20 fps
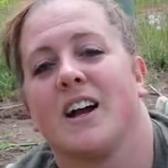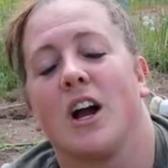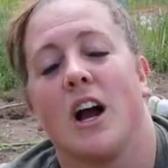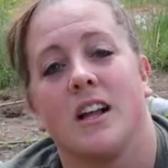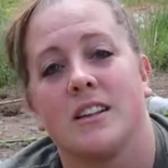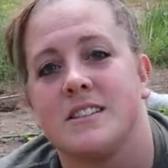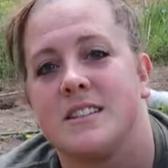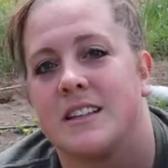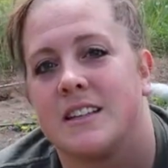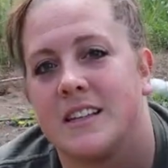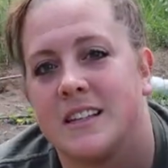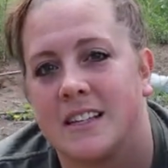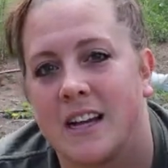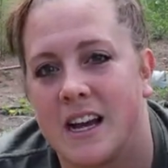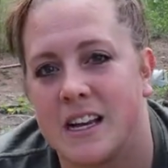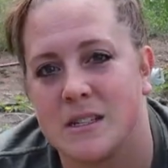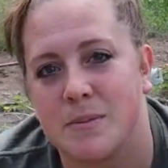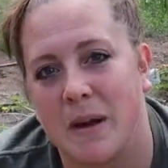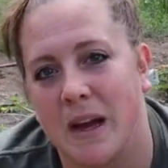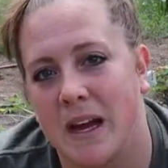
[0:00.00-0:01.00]
constantly
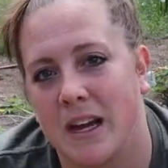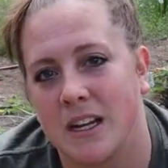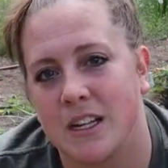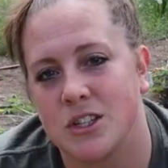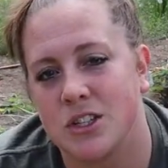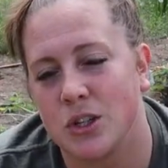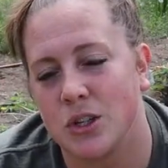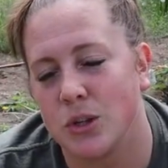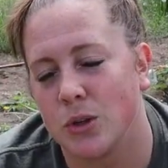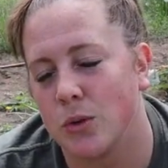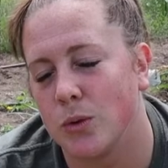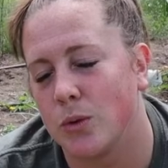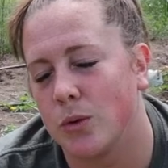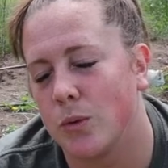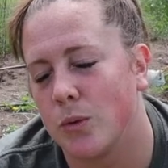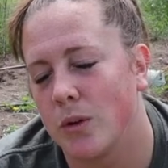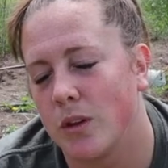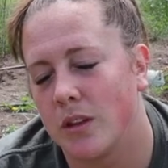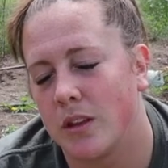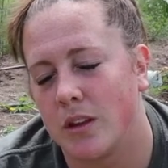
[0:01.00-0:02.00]
dies back
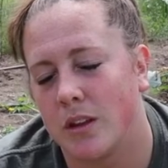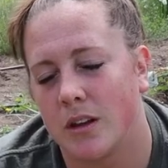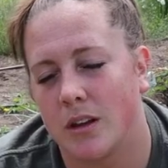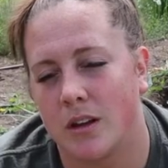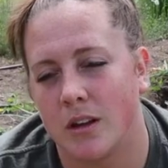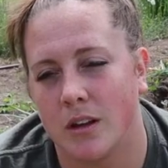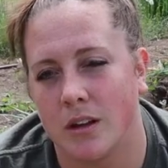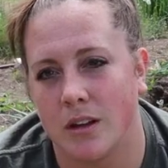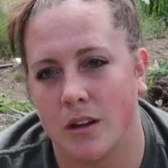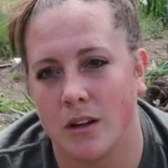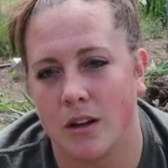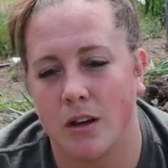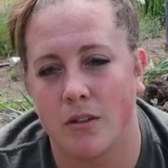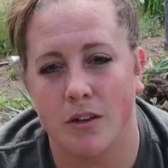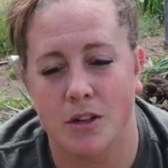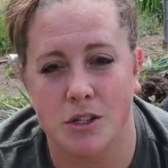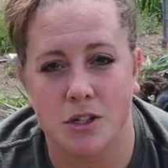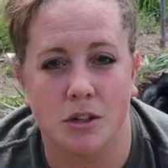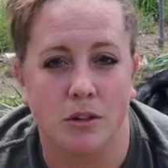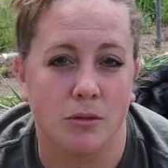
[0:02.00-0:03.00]
to the
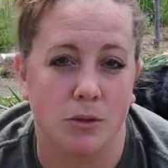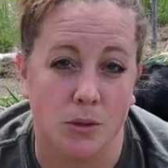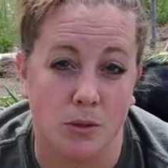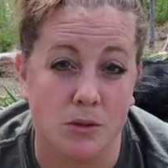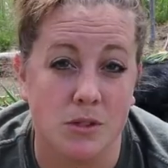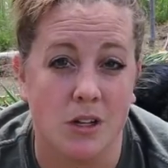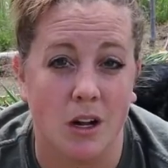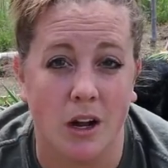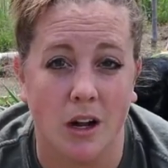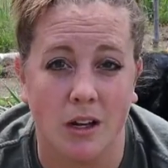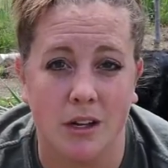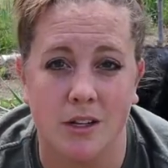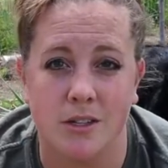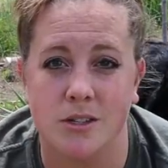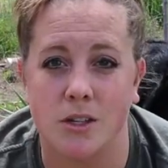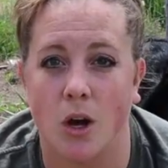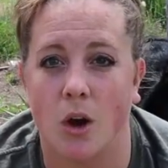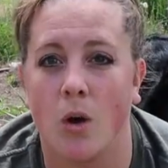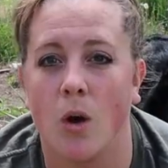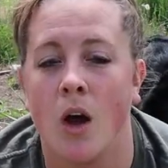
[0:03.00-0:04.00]
original rootstock.
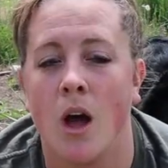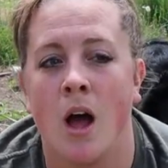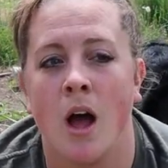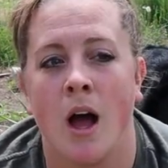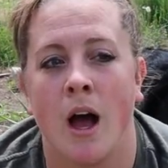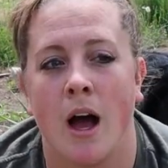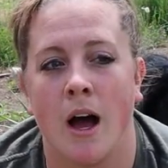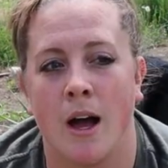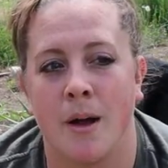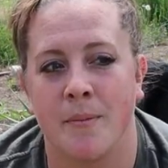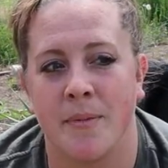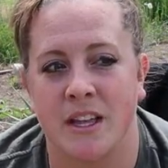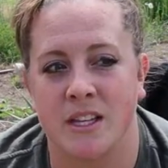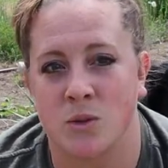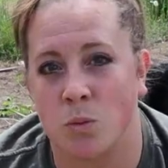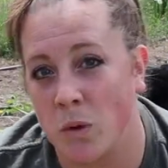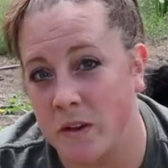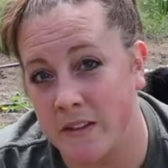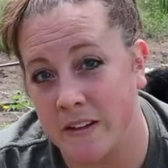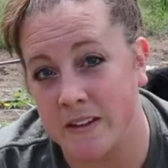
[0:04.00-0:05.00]
So
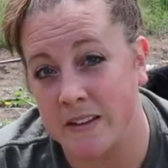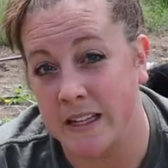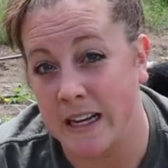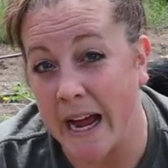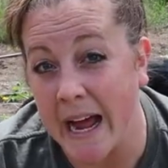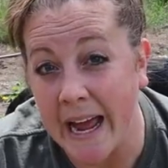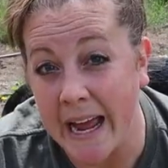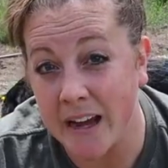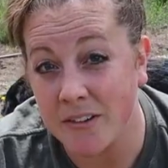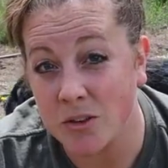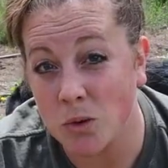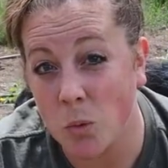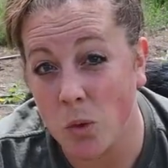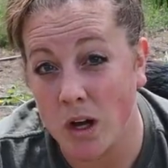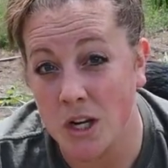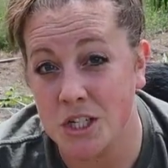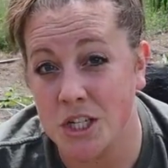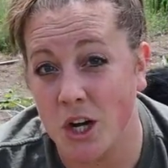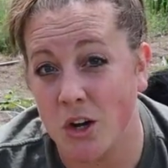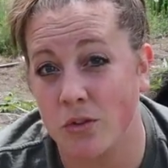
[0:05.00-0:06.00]
that's one thing that I have to
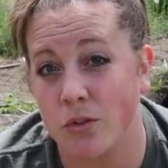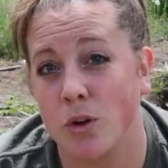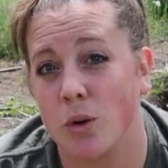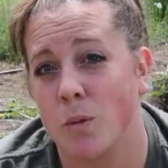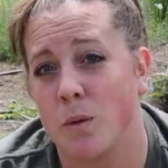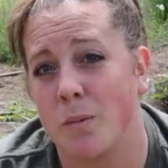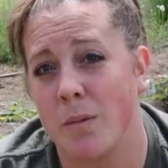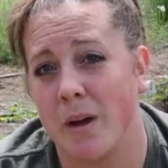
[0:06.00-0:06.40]
watch out for when